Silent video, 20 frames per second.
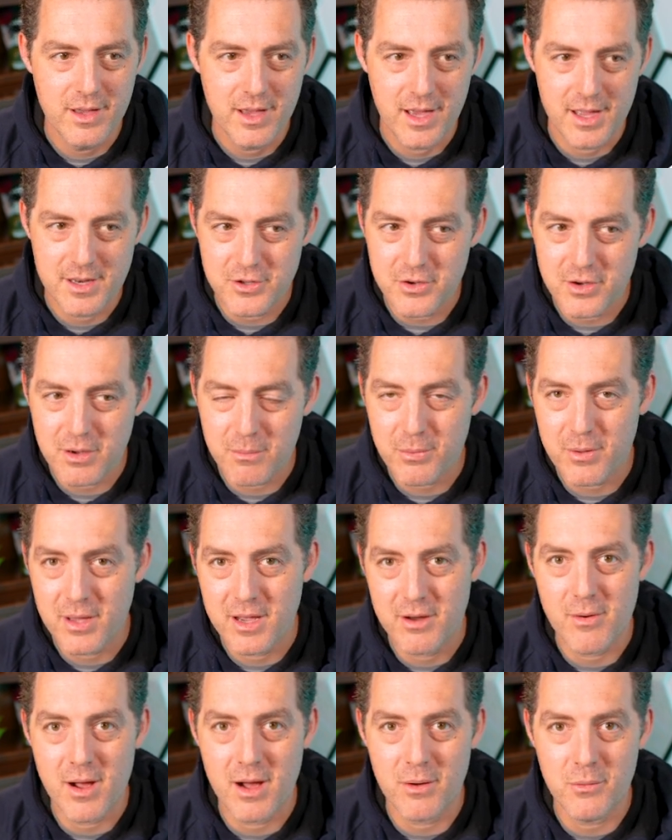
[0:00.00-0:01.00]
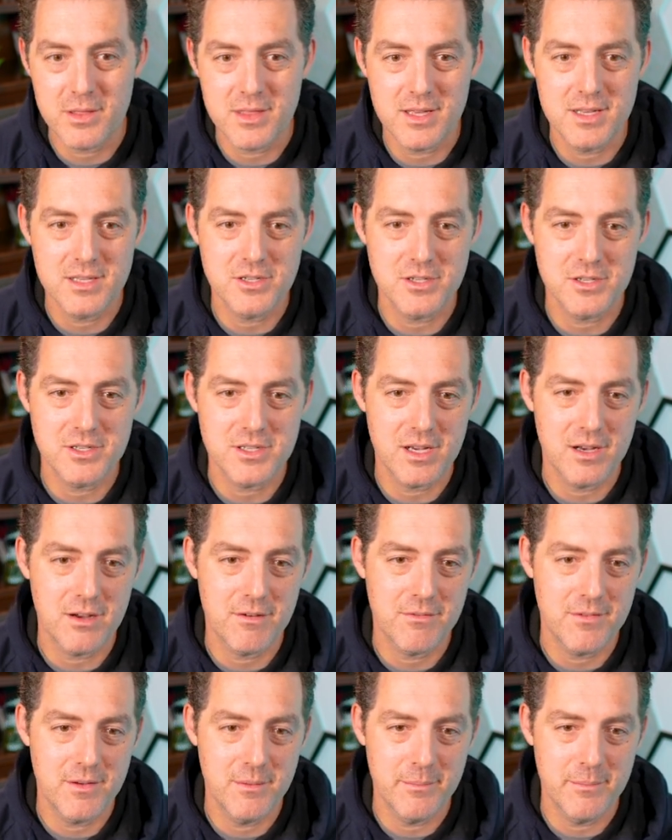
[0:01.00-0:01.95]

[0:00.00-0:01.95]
And you could play around with this yourself